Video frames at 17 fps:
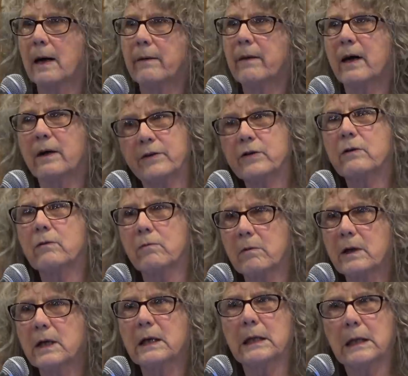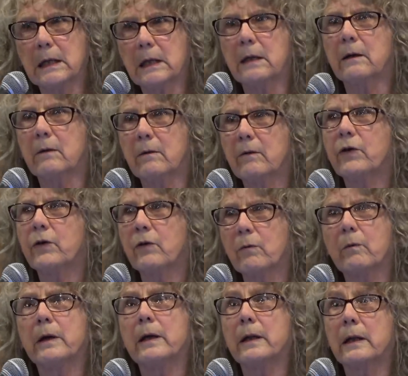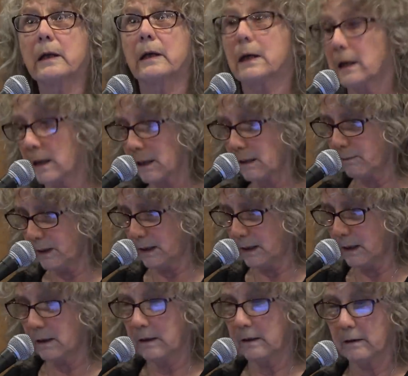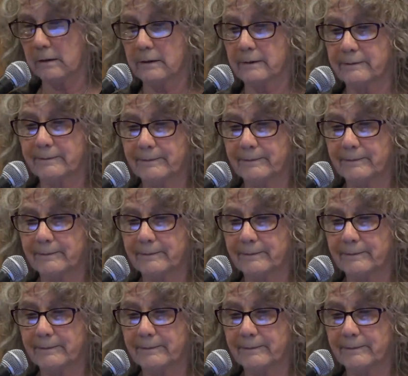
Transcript: And that's a really sweet thing, let me tell you.